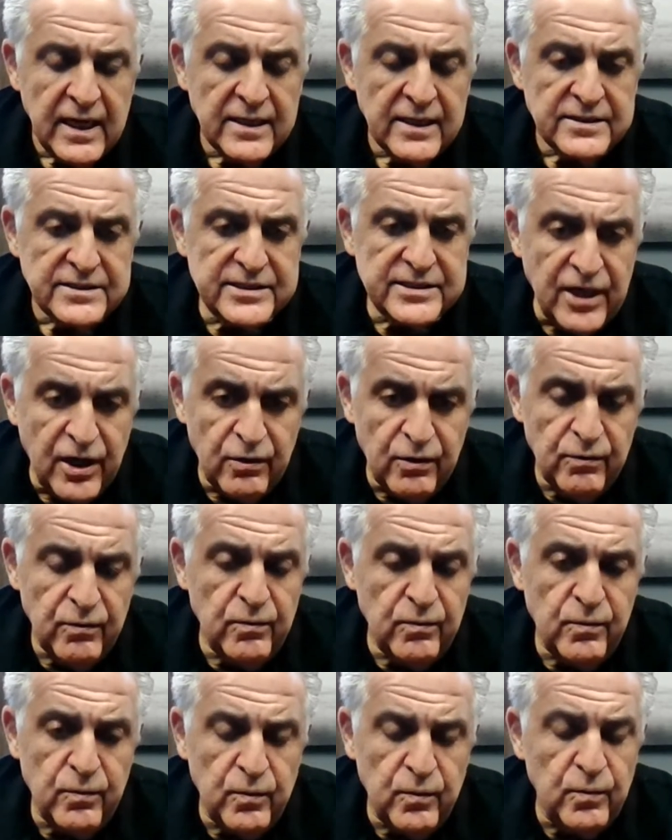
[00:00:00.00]
So
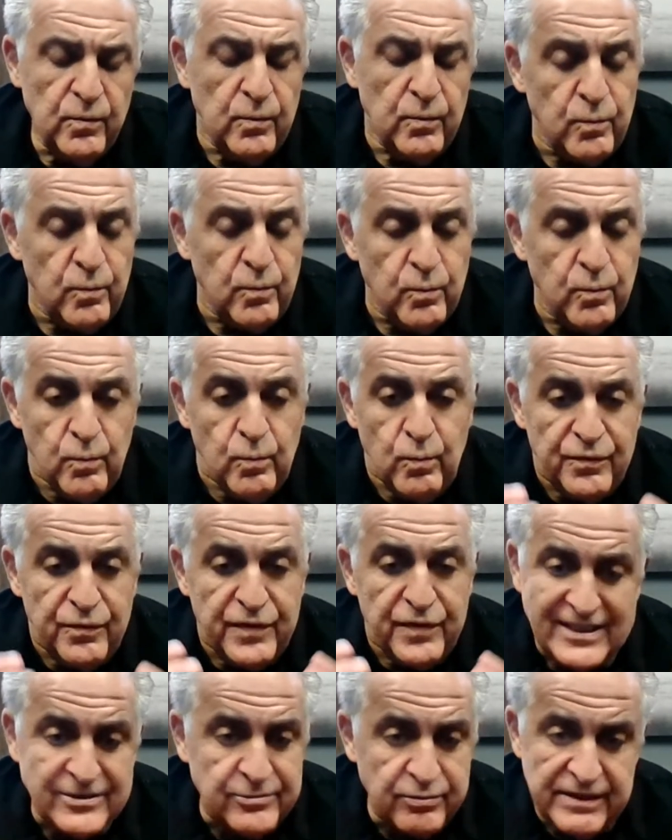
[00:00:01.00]

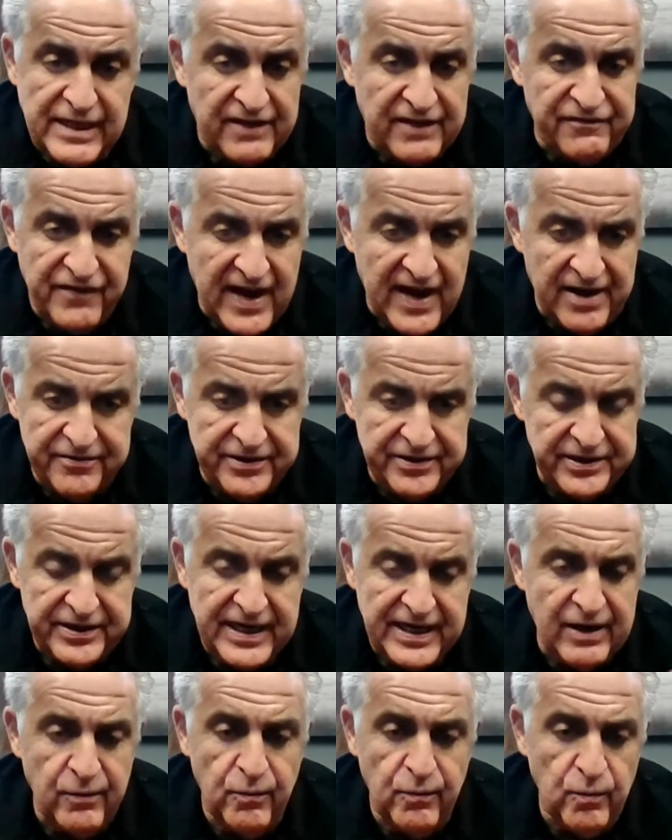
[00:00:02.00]
that's where they found
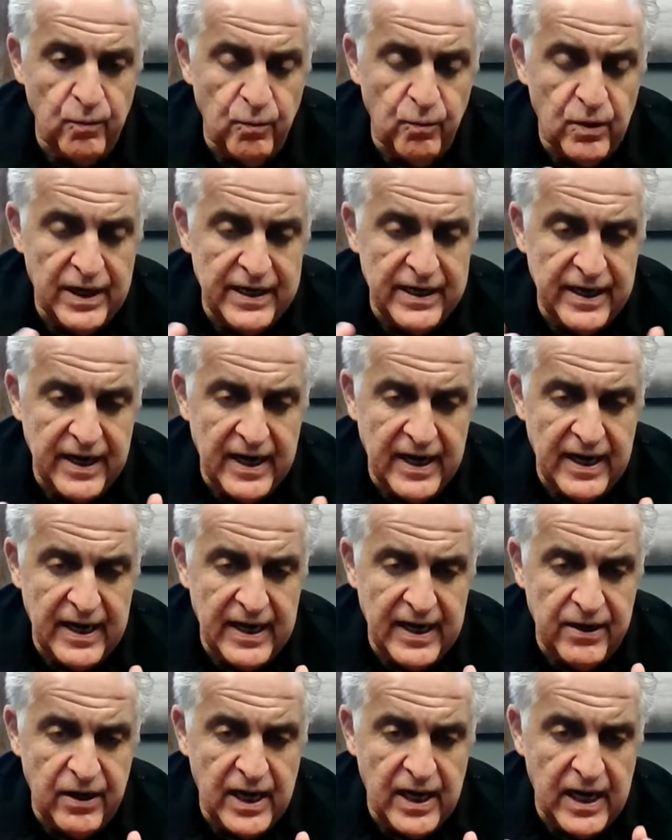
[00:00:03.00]
it. Now,
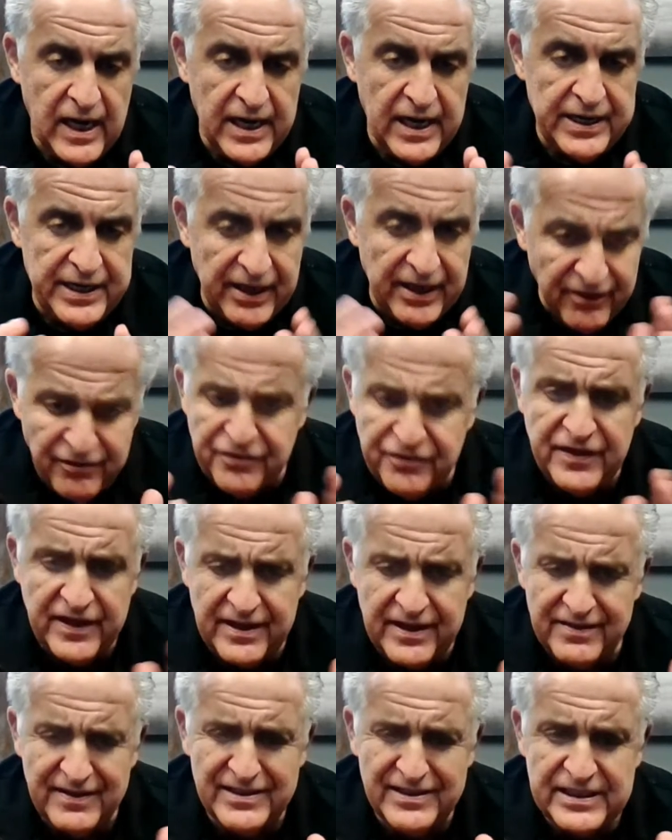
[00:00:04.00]
another
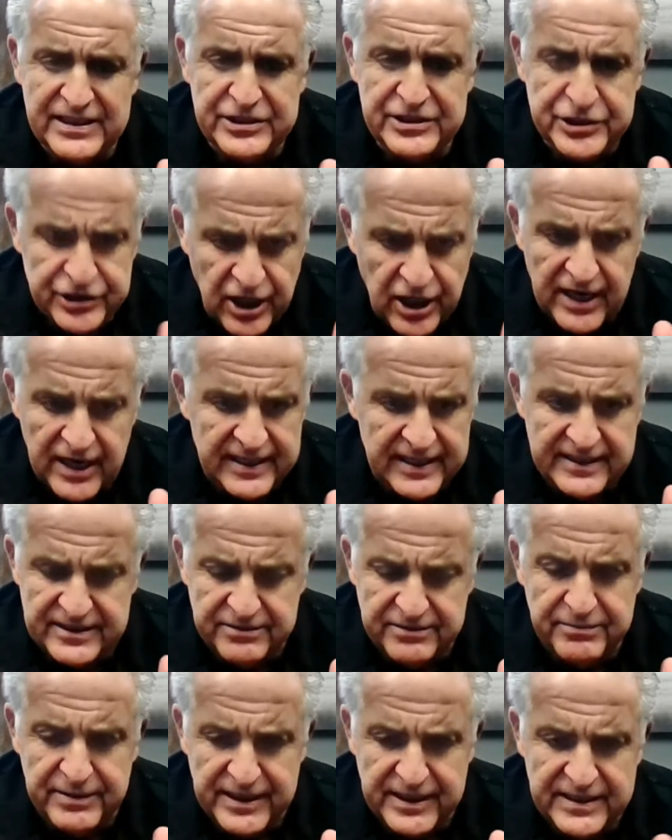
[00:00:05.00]
thing that is shocking
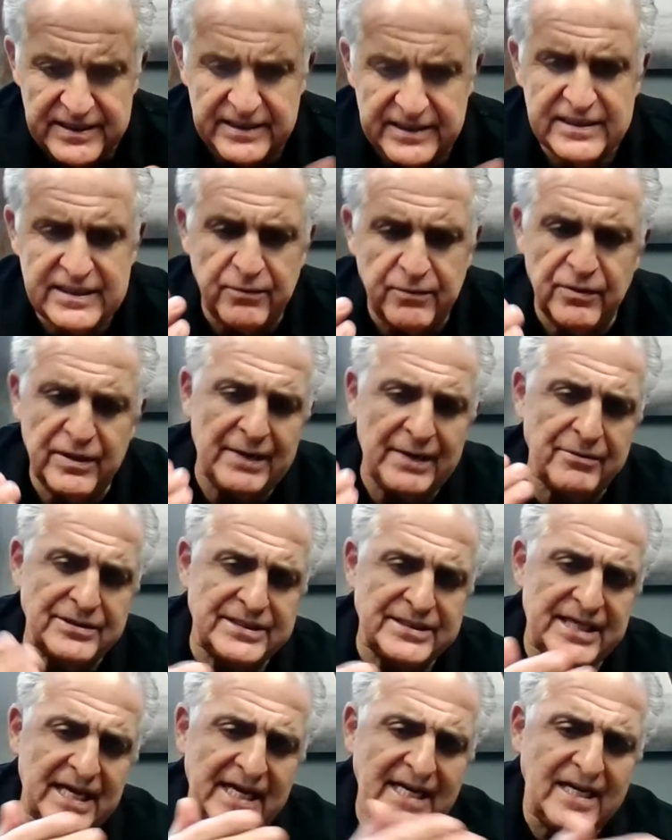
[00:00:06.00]
to me is that when they were
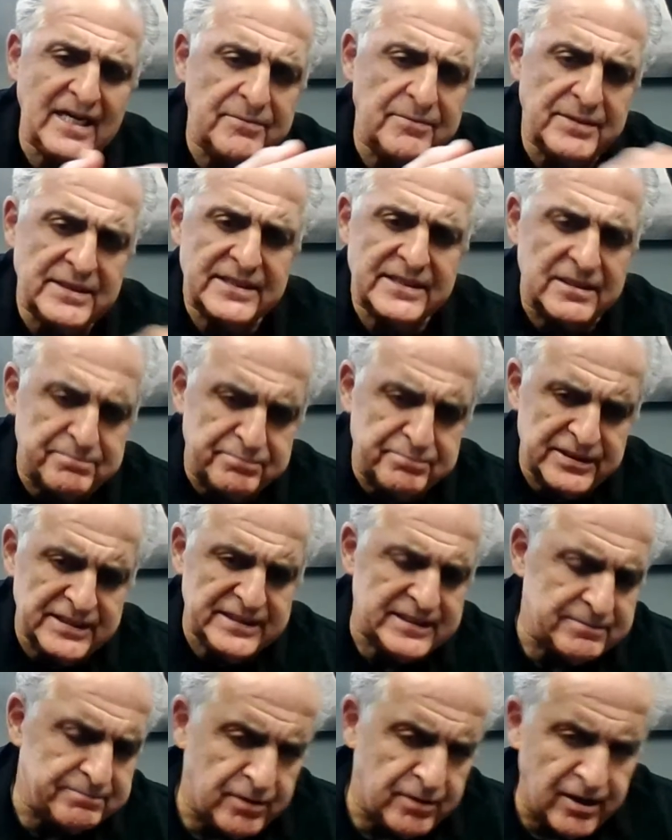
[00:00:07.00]
taking him into the
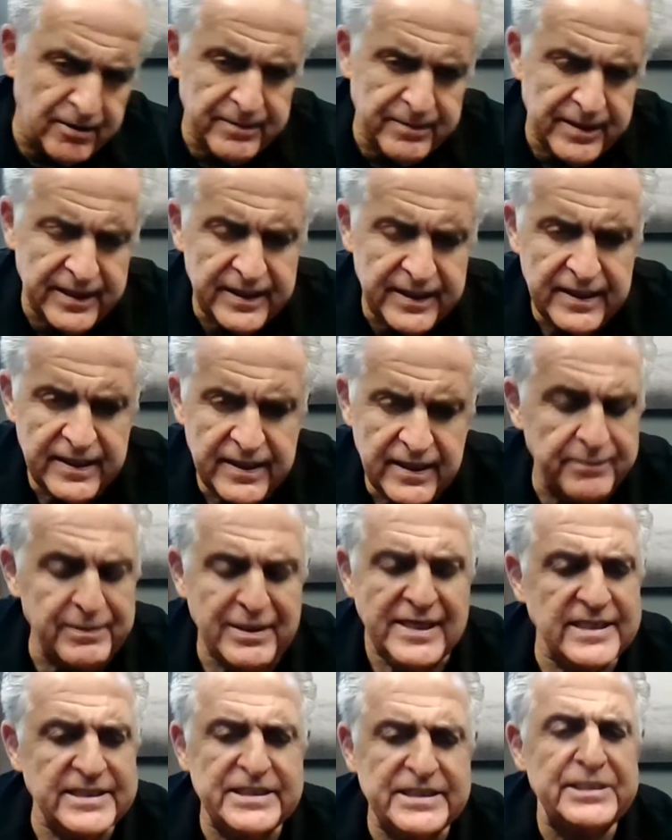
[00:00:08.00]
police department,
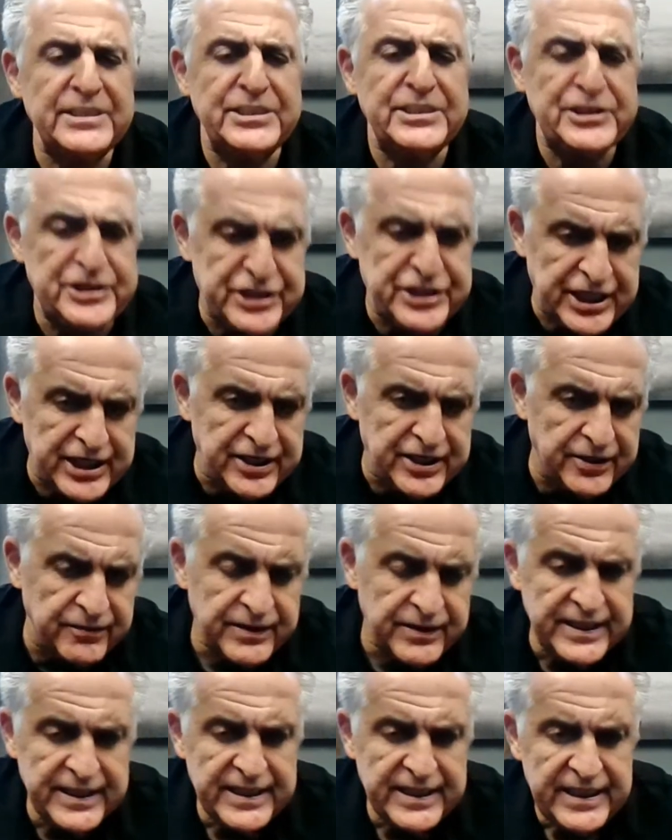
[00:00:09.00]
into the
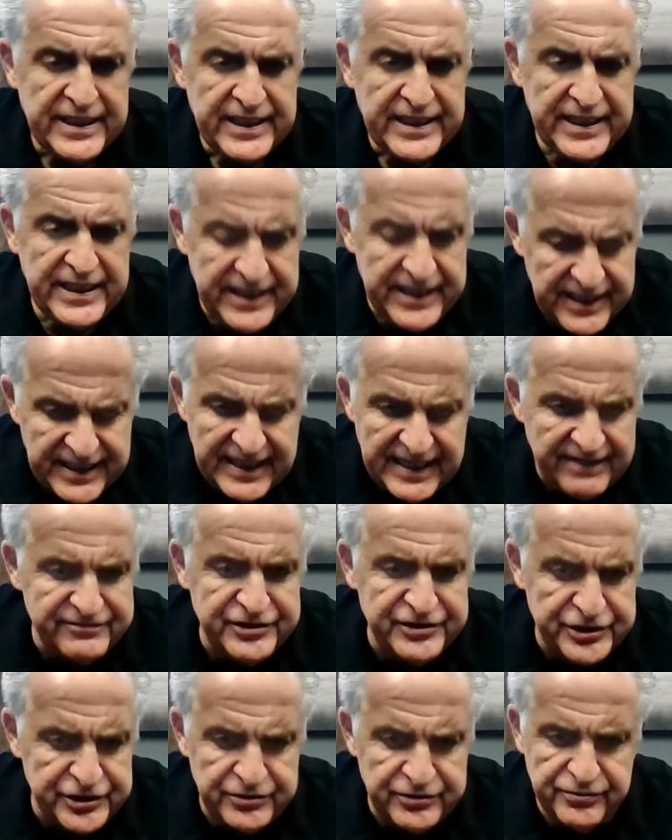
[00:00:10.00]
jail, he didn't have
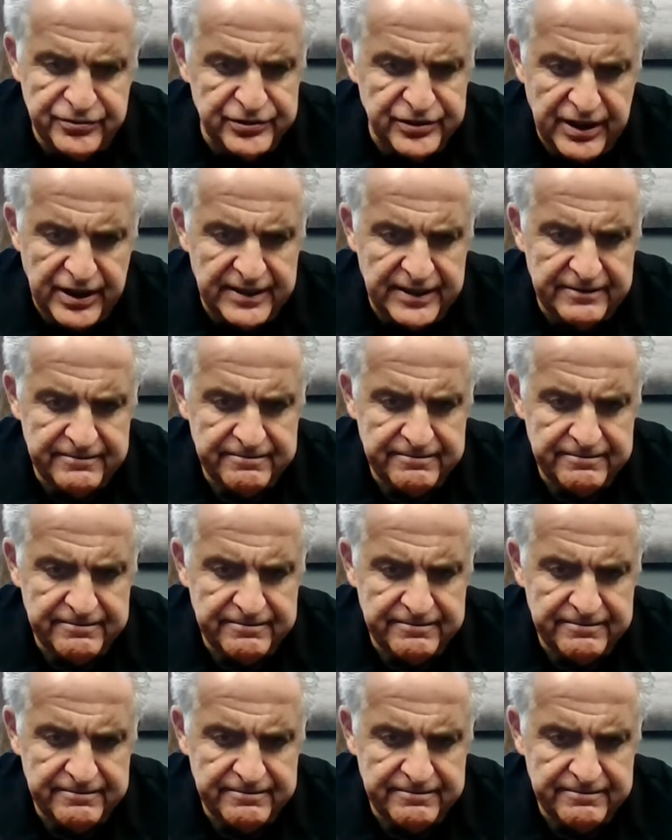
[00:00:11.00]
shoes on.